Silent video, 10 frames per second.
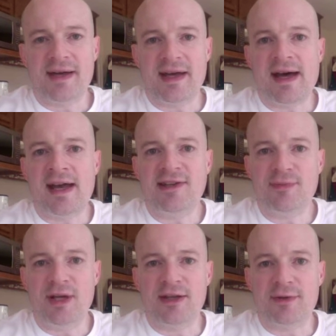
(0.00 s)

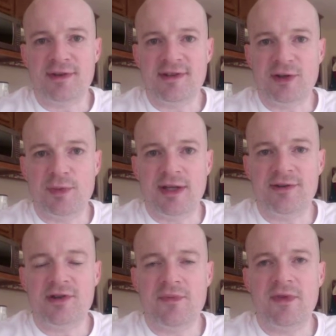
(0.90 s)
Iceman or a snowman or
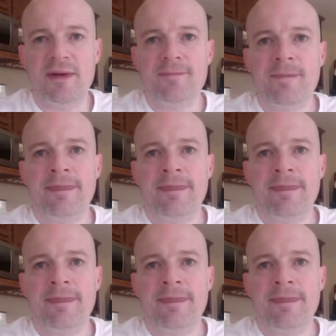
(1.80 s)
something.